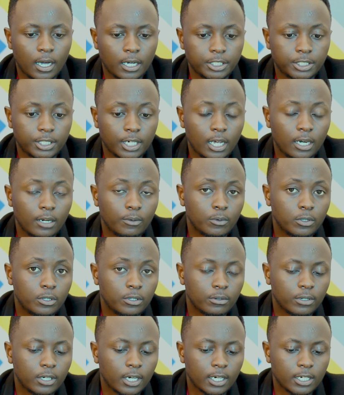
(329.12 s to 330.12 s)
sharing with
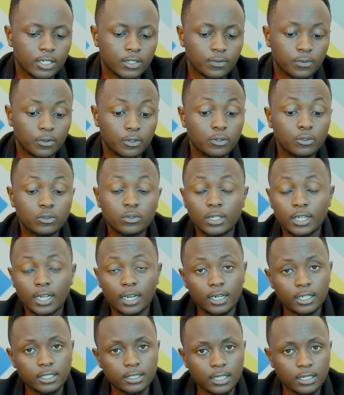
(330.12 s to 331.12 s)
you guys, for you to
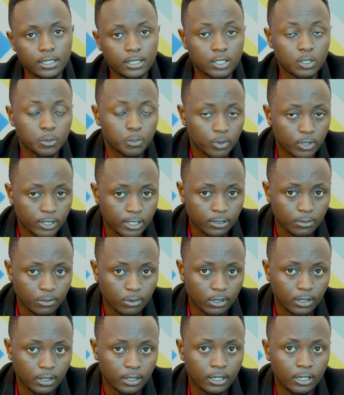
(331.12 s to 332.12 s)
realize that it's
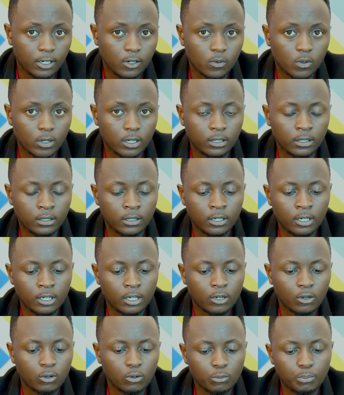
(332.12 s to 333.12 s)
possible. Anyone
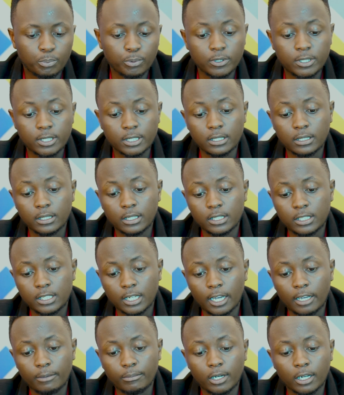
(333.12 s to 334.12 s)
who puts in the
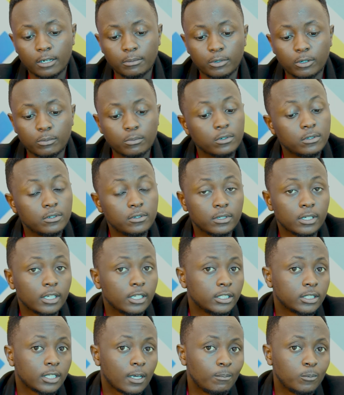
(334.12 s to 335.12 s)
time can be able to
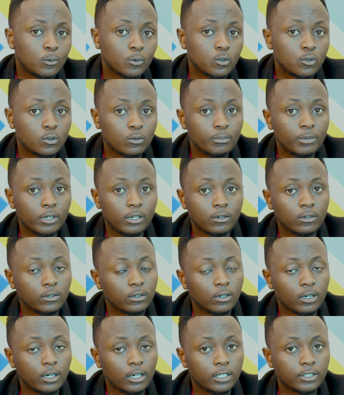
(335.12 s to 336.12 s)
raise up to $2
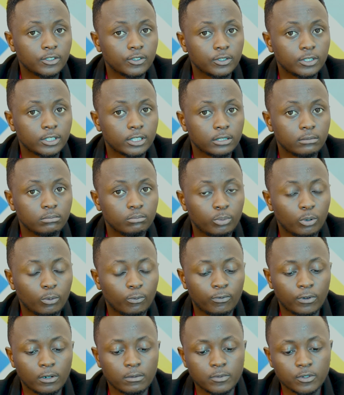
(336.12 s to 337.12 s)
million using
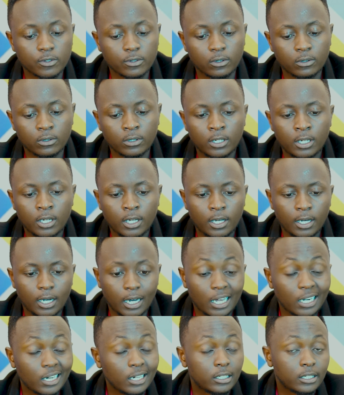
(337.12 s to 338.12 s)
prop firms, you know.
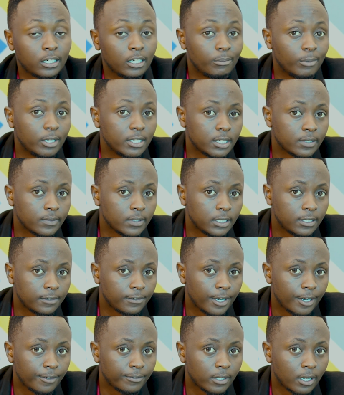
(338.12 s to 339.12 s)
Currently I'm at
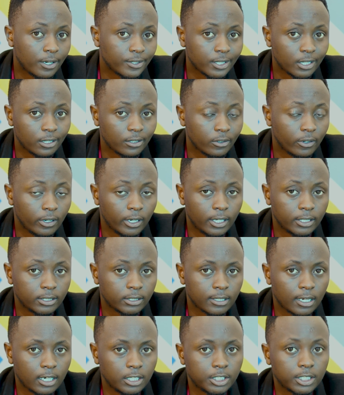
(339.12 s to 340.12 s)

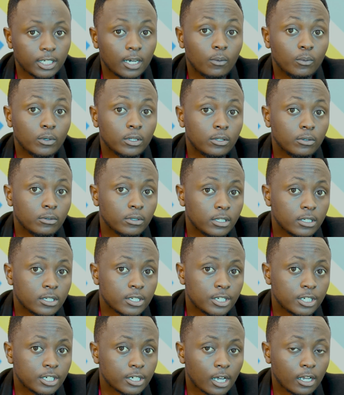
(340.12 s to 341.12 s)
$75,000. I'll share with you
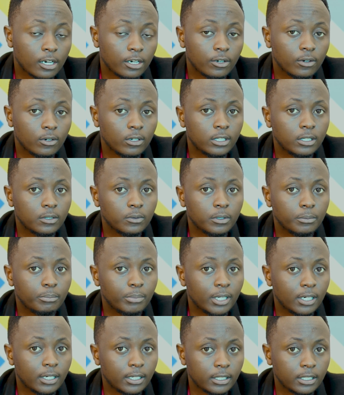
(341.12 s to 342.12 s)
this journey all the way,
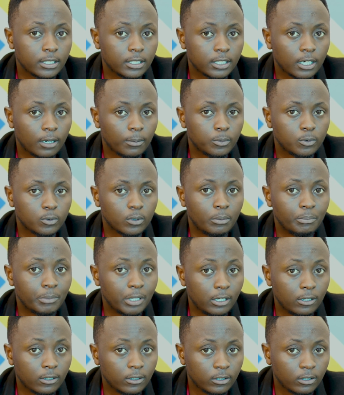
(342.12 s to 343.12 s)
building it up to $1
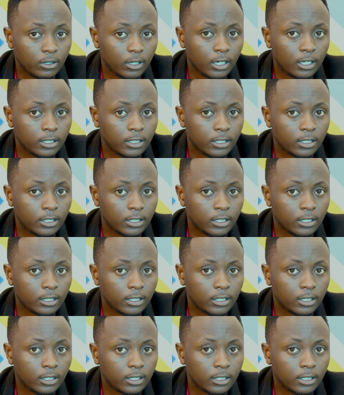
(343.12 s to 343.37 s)
million